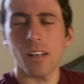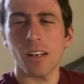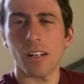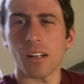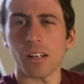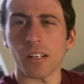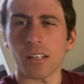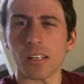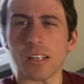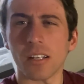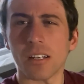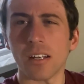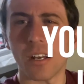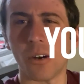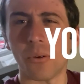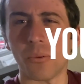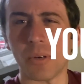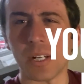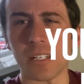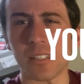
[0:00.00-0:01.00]
I
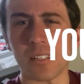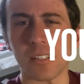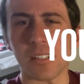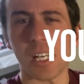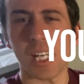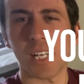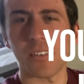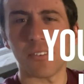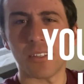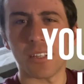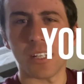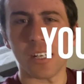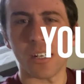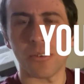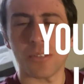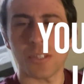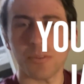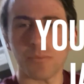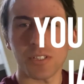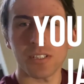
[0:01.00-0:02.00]
cannot wait to dive in there
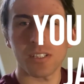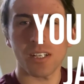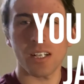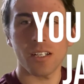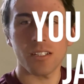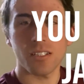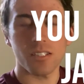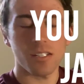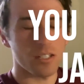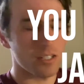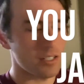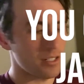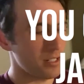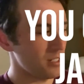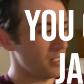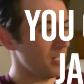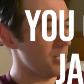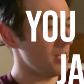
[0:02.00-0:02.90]
with the massage gun.